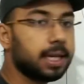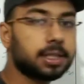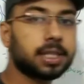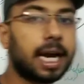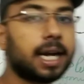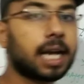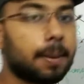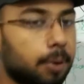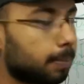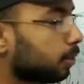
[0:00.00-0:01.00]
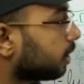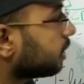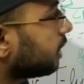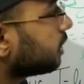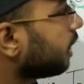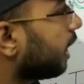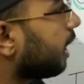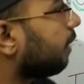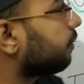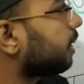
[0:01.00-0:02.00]
will start apoptosis, and
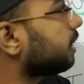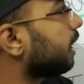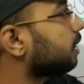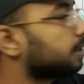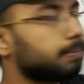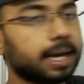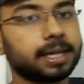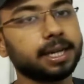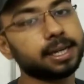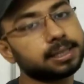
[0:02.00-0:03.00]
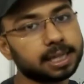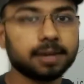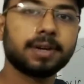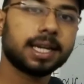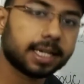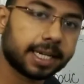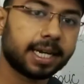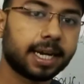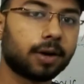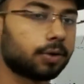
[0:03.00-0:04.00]
after that the bacteria cell will
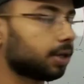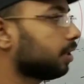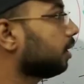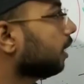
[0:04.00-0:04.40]
killed out.